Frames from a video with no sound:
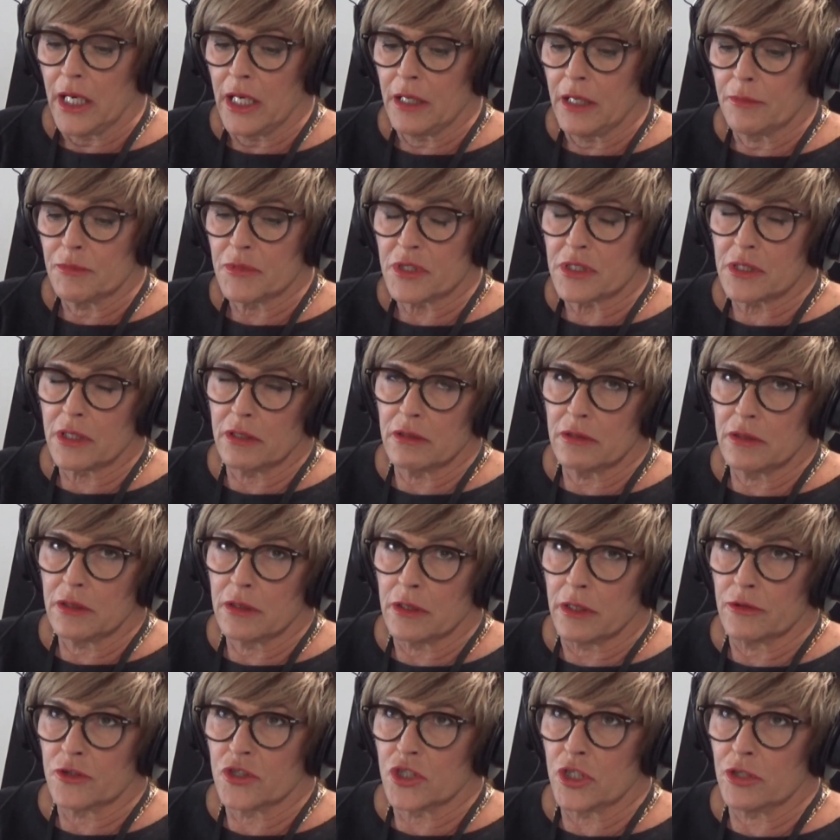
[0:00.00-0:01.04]
So,
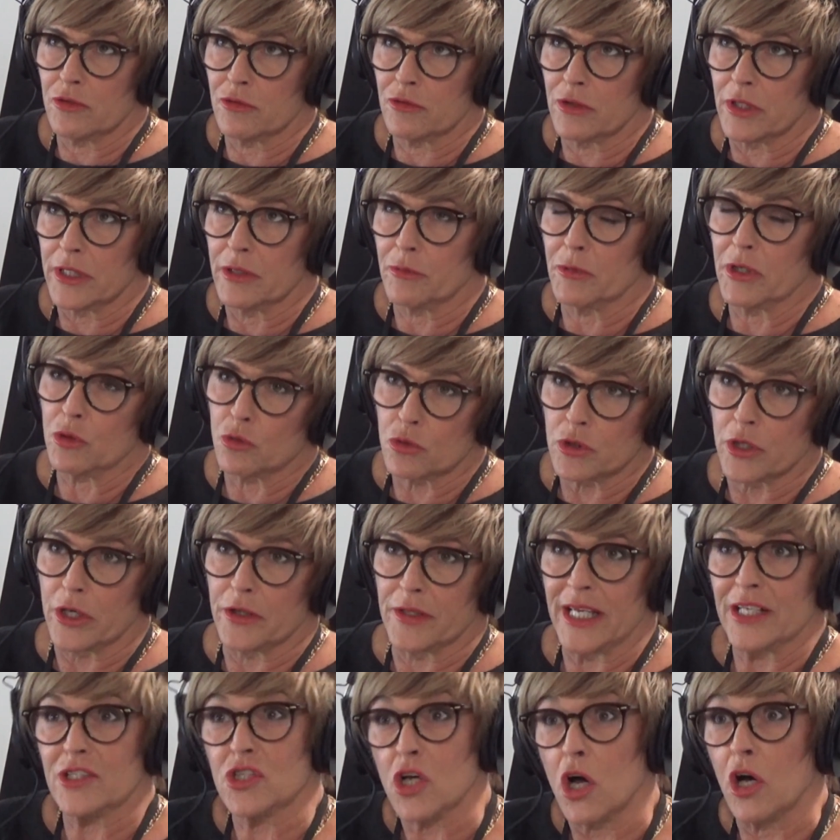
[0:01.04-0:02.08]
generally we all know
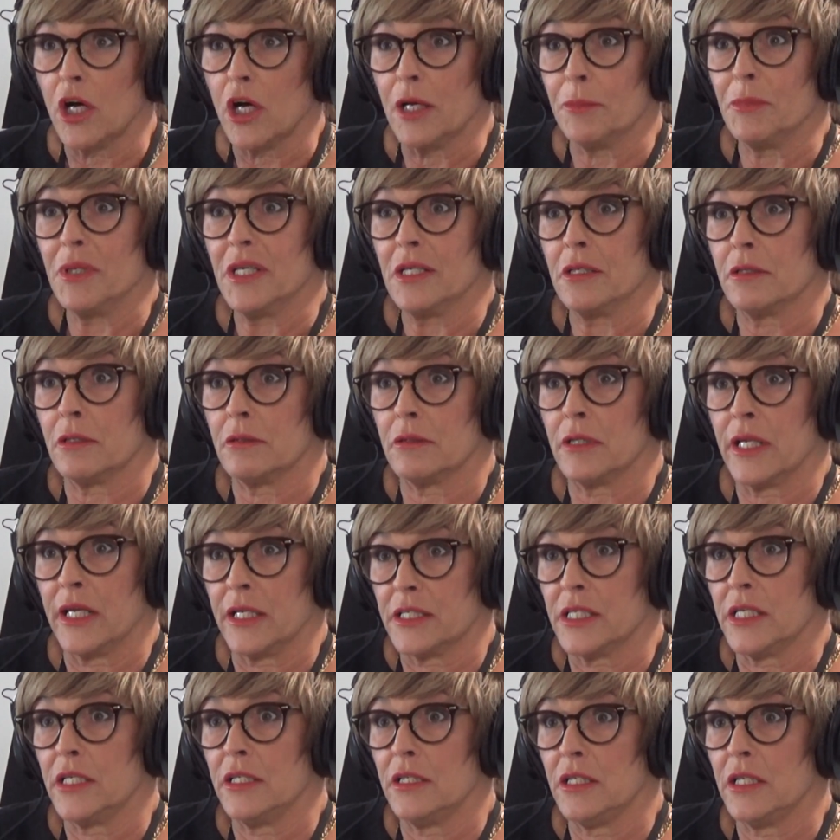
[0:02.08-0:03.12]
that
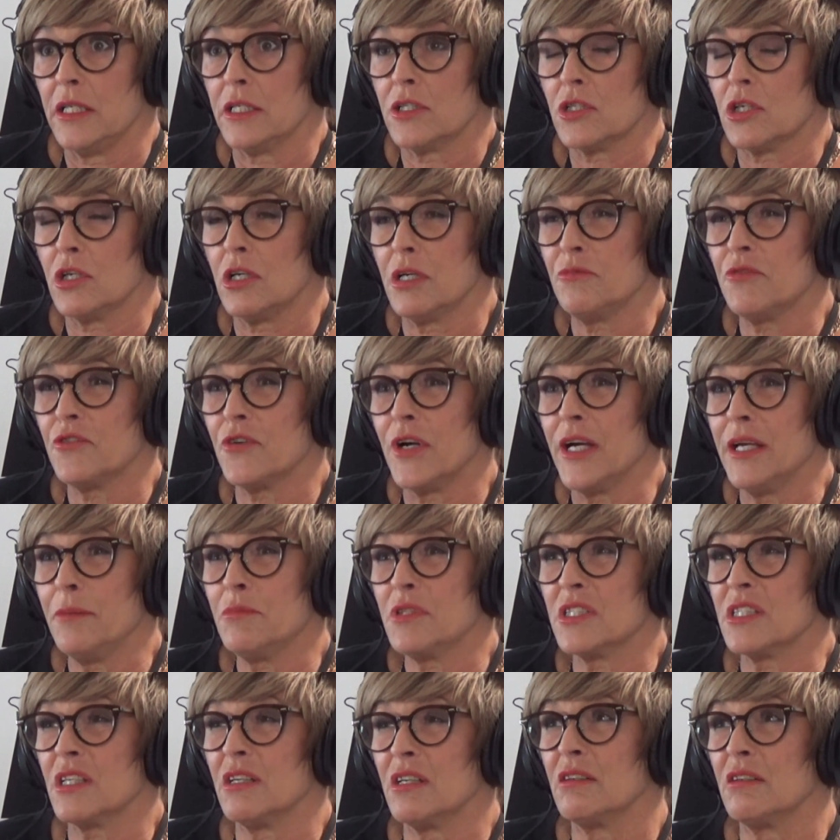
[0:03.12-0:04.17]
10-year time frame.
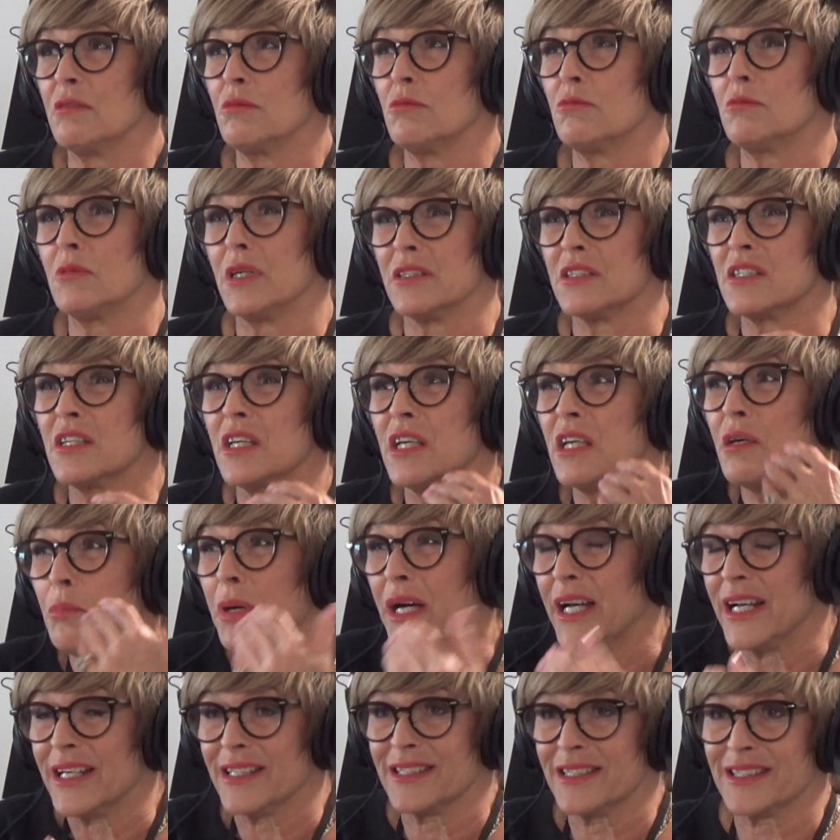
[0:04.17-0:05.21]
So once you get
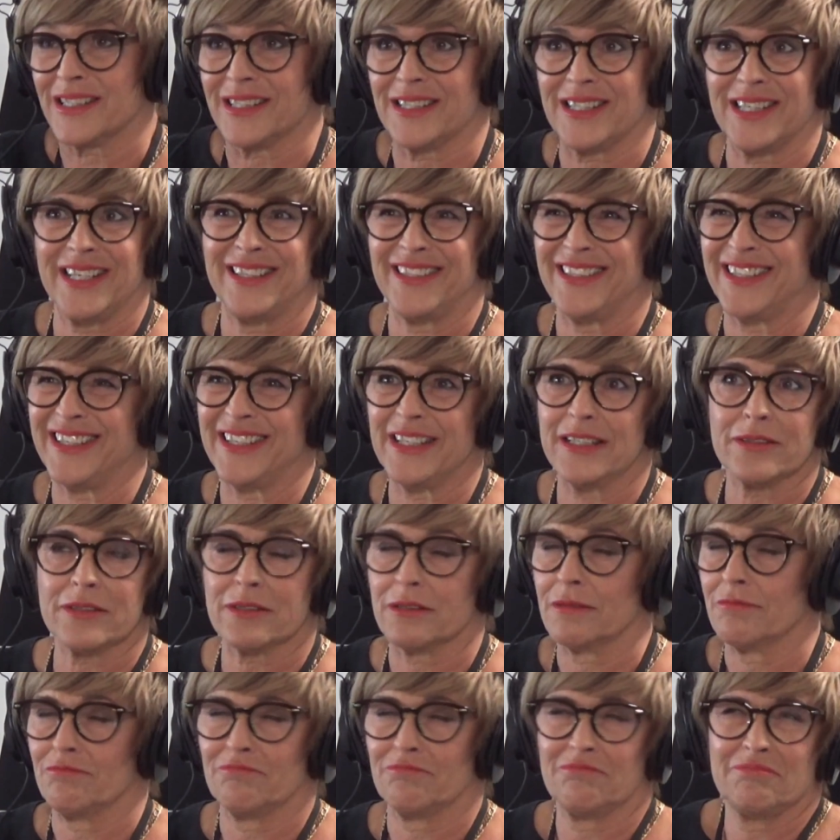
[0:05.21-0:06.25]
past the 10 years,
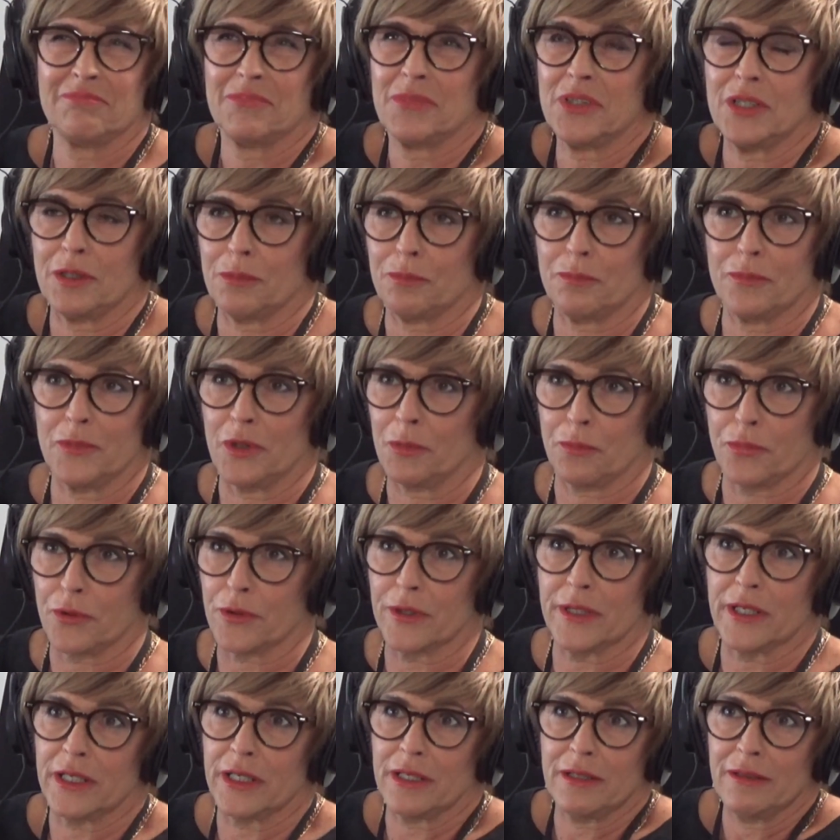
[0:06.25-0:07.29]
you're pretty